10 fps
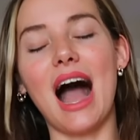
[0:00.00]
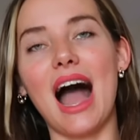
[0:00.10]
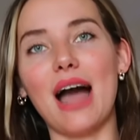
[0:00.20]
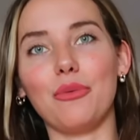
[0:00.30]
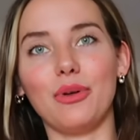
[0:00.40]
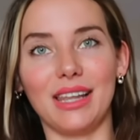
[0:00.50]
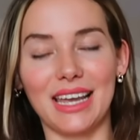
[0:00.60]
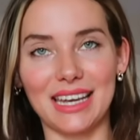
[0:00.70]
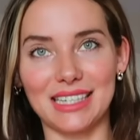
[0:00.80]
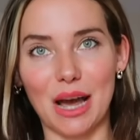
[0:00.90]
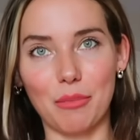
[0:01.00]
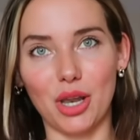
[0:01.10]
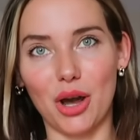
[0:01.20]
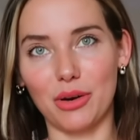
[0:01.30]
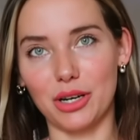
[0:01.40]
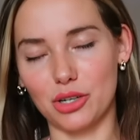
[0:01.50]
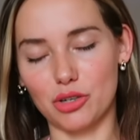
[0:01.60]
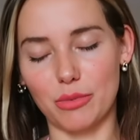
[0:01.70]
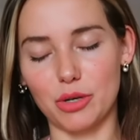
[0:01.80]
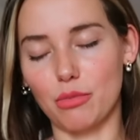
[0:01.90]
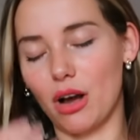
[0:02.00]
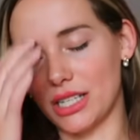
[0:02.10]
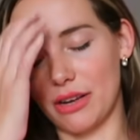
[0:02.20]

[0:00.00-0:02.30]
I will link it down below in the description box.